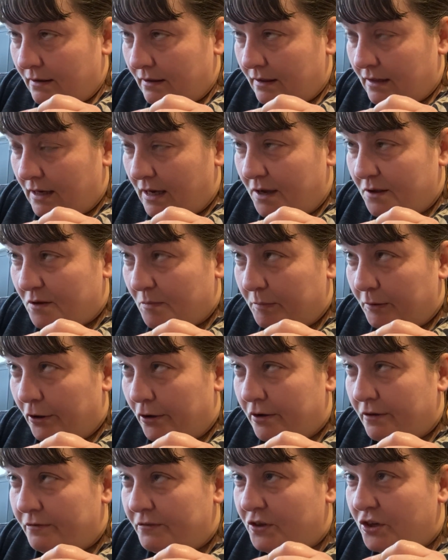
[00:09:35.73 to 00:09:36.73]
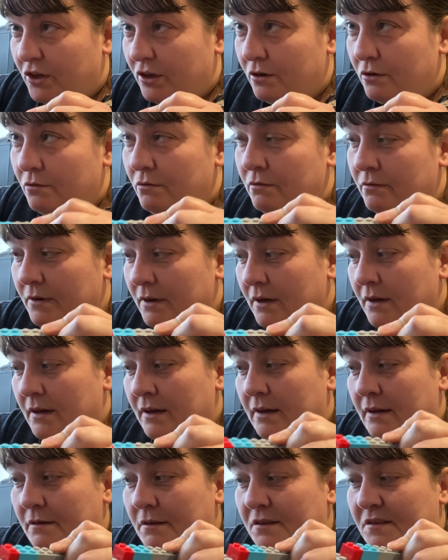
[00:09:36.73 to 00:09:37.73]
here's a block of 2.
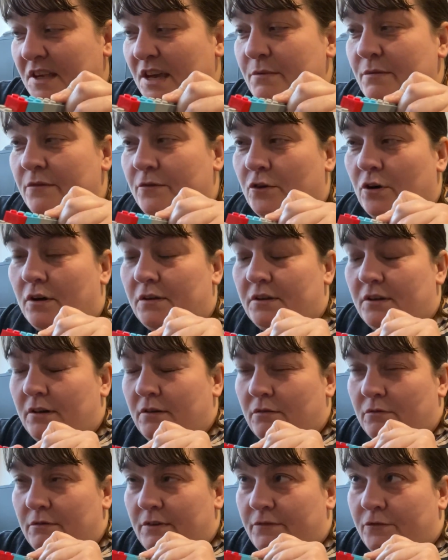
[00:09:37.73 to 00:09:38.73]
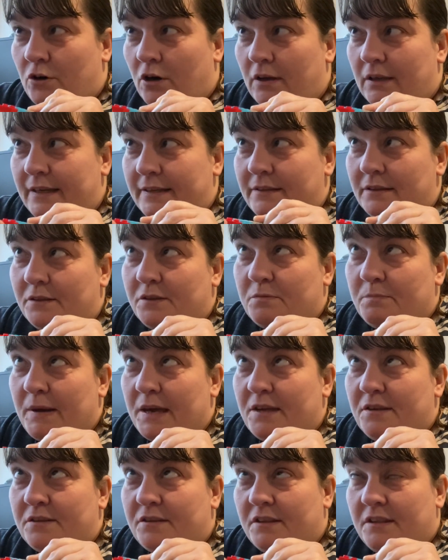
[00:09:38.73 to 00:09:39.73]
You see we've got a little
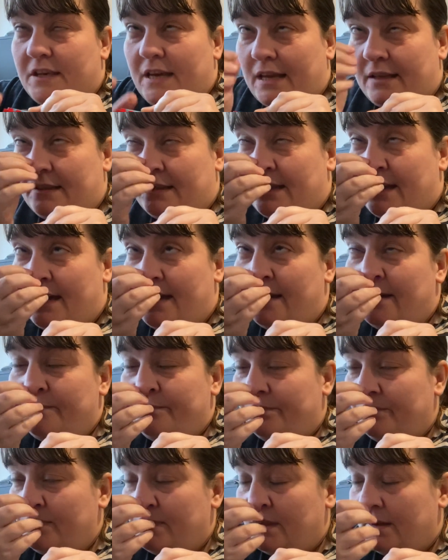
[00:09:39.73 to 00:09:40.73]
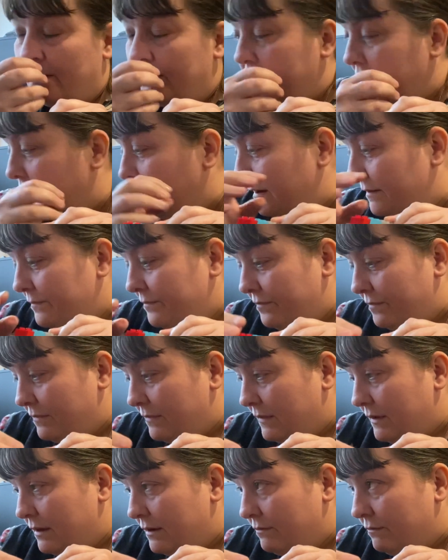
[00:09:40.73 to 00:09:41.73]
space at the end there. Okay,
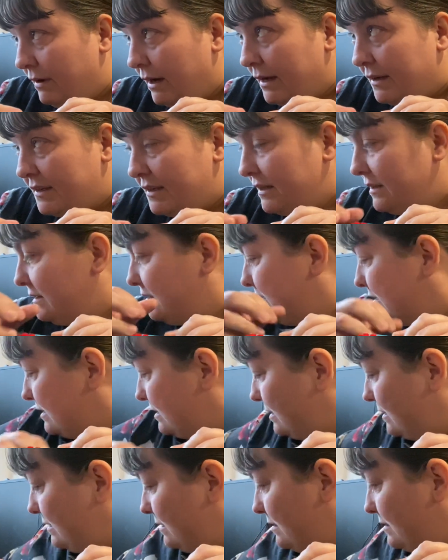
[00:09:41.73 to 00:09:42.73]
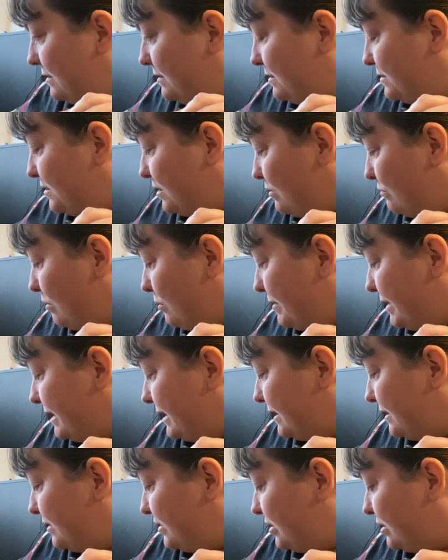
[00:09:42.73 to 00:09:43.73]
right. So what we
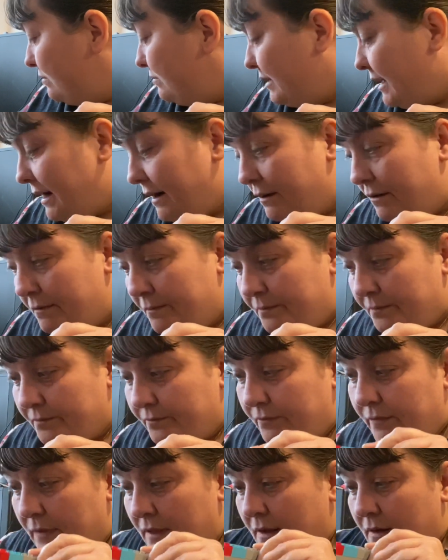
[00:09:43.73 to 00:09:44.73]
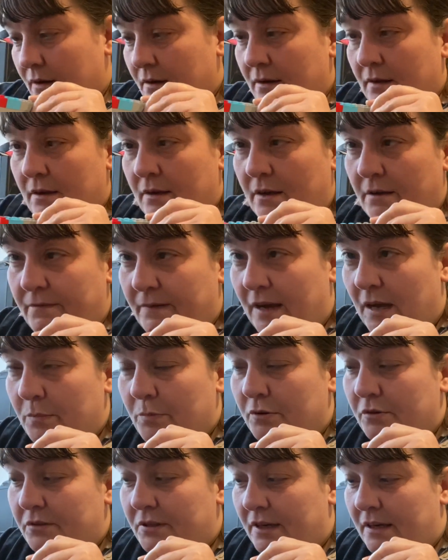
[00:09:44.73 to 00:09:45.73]
can do now, if I
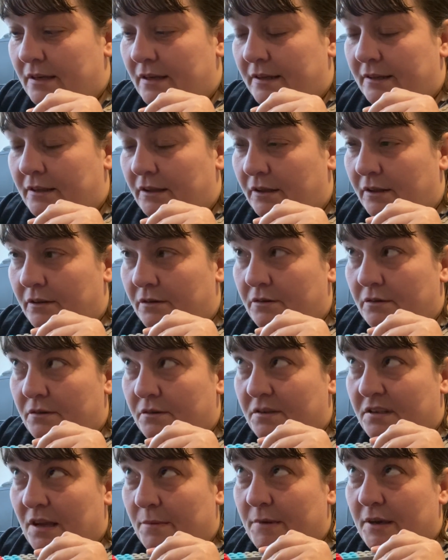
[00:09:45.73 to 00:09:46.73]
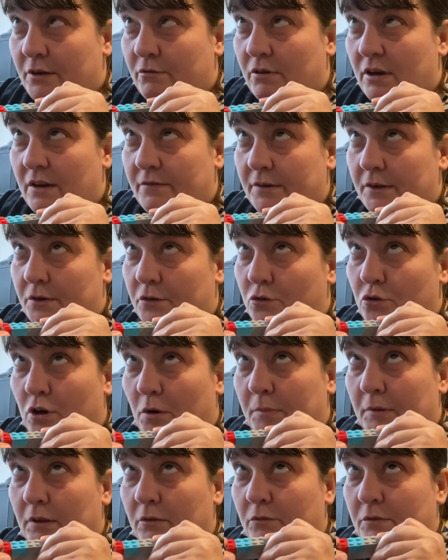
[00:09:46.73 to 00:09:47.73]
put that little semi-quaver
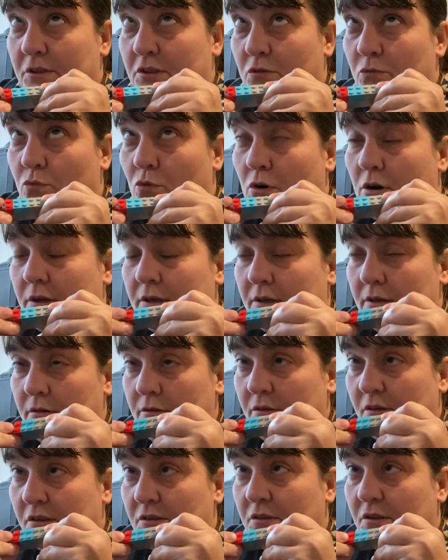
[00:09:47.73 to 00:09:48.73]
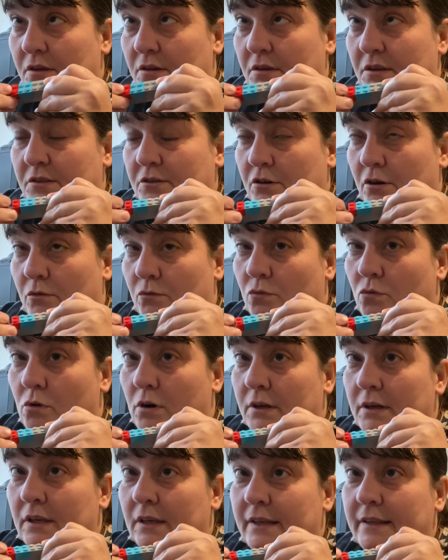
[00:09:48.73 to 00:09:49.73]
nobble with the 1, it's got
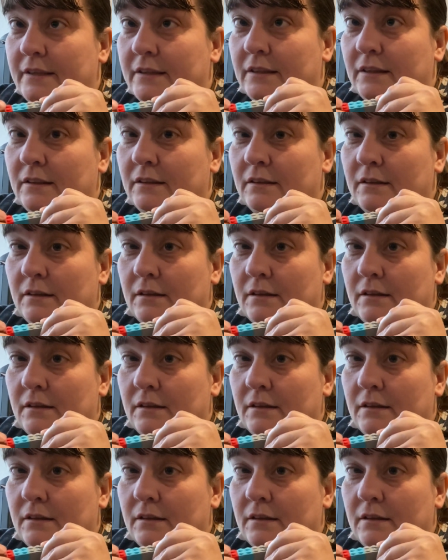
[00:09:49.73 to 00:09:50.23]
one little